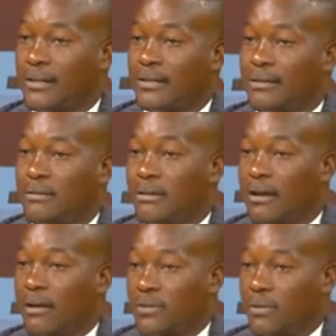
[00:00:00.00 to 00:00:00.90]
Mm -hmm.
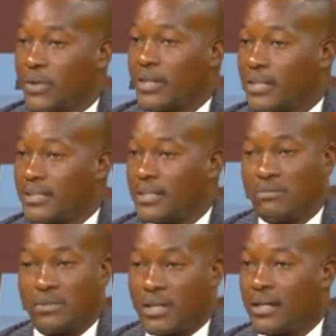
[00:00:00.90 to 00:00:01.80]
uh, after parents
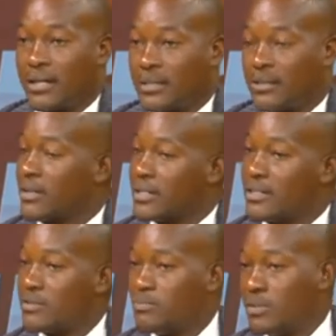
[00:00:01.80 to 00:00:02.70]
said we can't let our
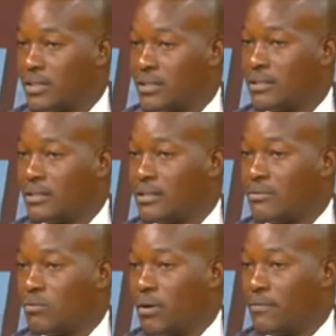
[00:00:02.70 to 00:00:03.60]
kids be,
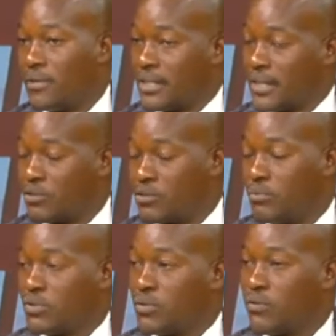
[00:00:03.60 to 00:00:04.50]
who are very young, to
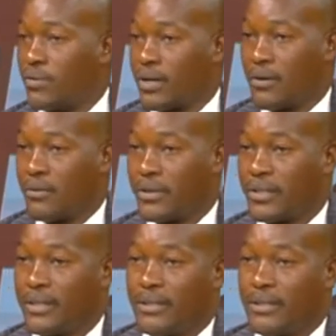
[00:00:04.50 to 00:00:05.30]
be so far away.